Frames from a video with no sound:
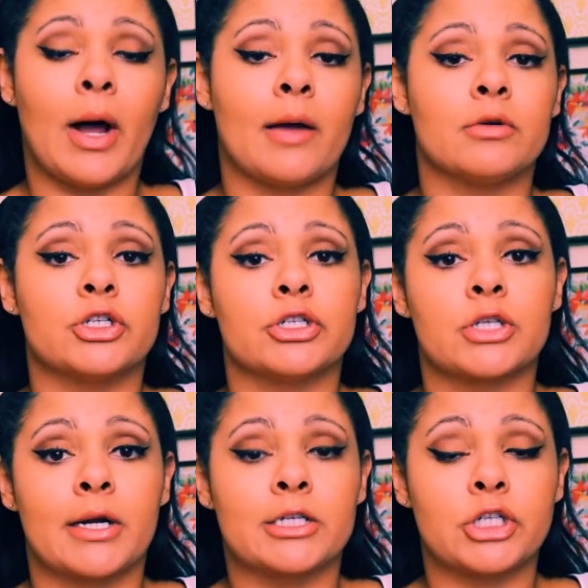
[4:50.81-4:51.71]
I would
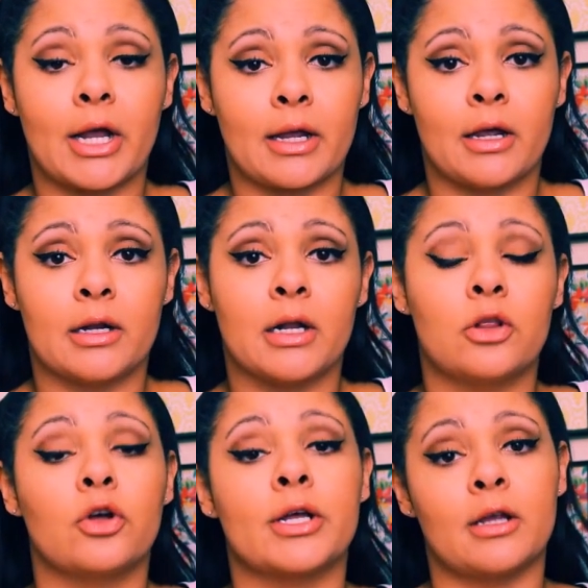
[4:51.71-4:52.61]
just kind of check in,
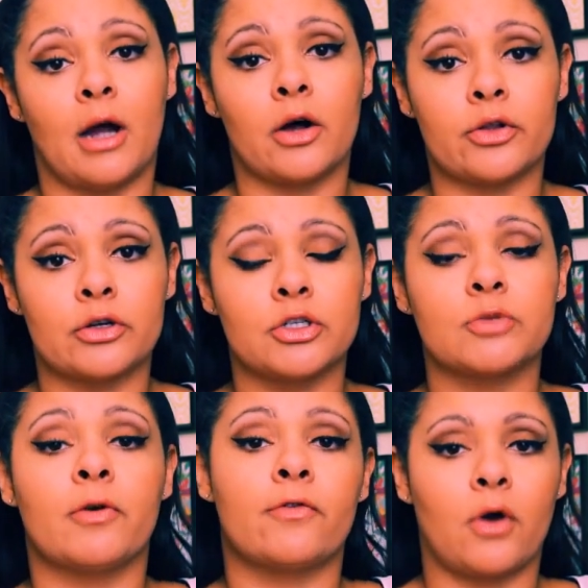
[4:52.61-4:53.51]
look at the
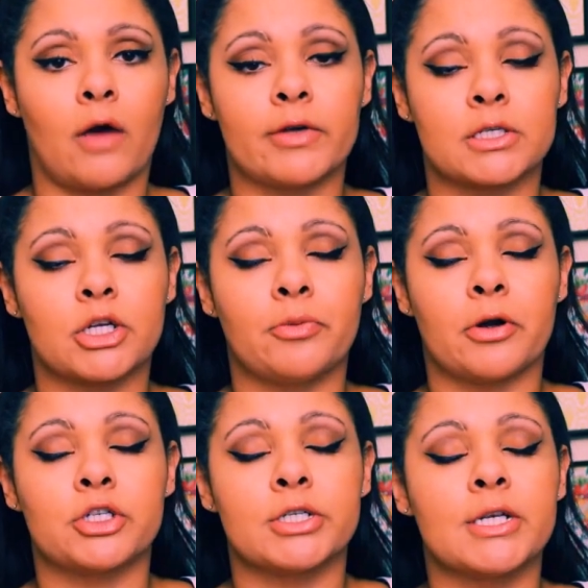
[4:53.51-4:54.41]
colors before obviously you
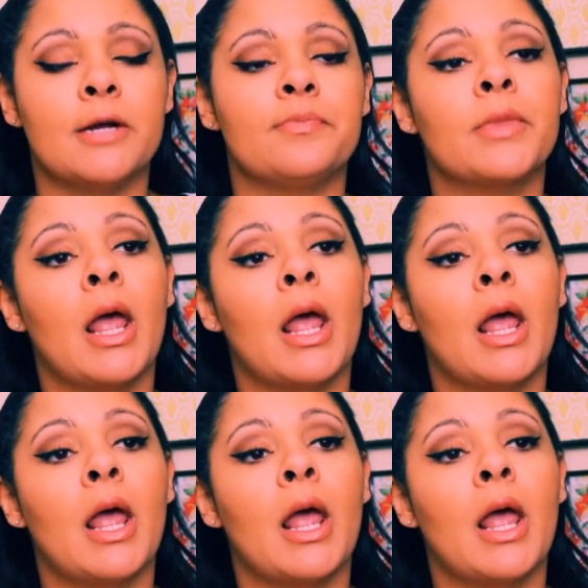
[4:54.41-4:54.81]
purchase it.